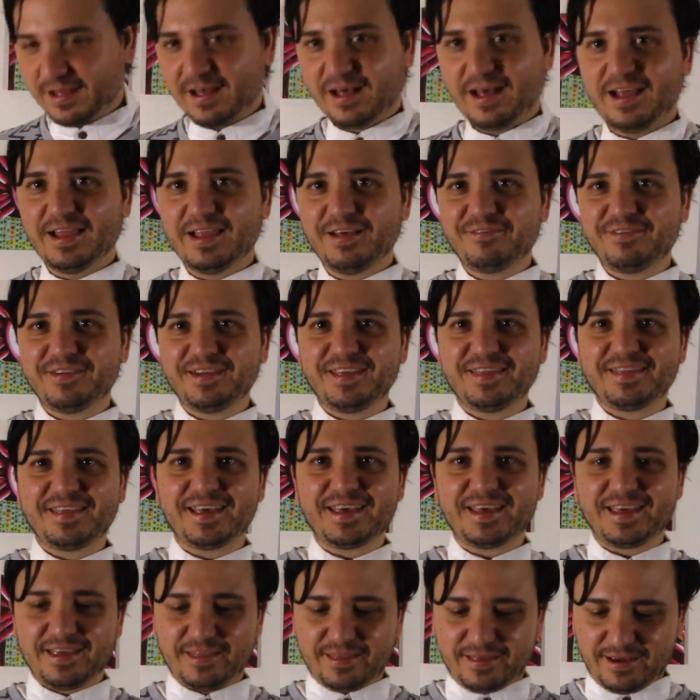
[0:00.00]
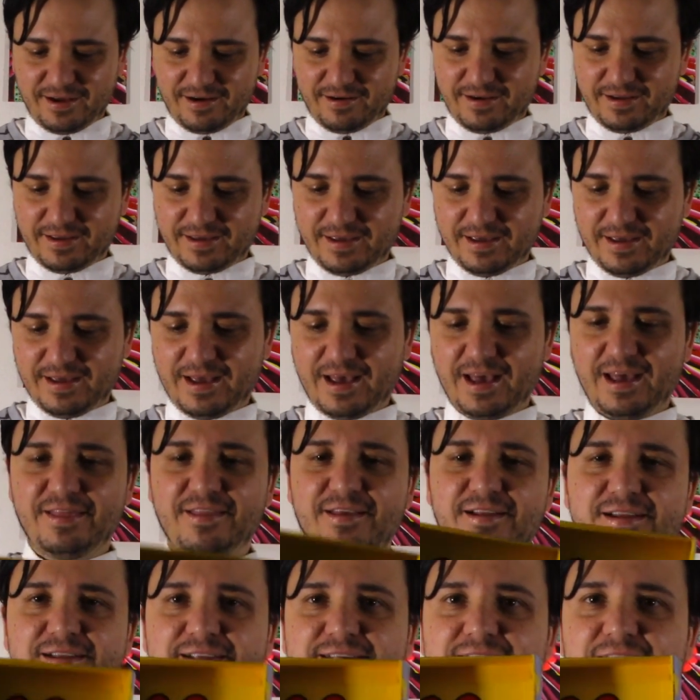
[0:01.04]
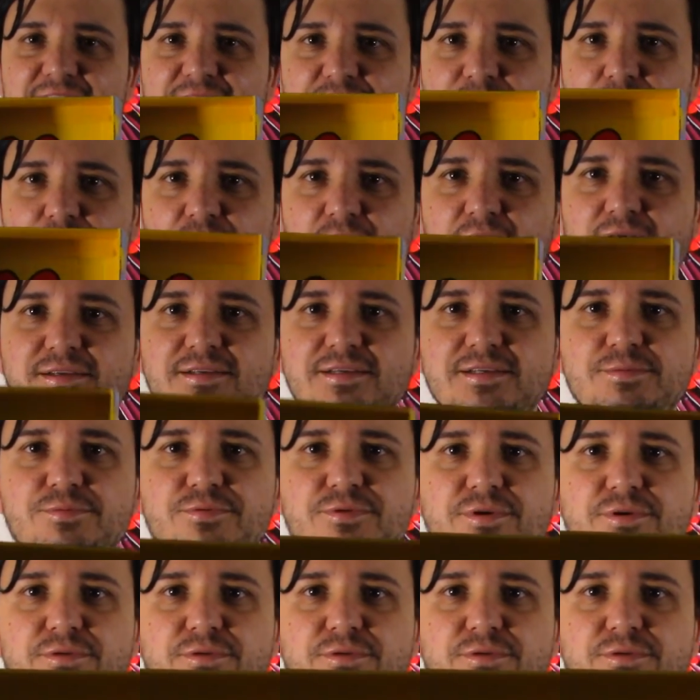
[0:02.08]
I love anything Keith Haring. And then inside of the box, that's pretty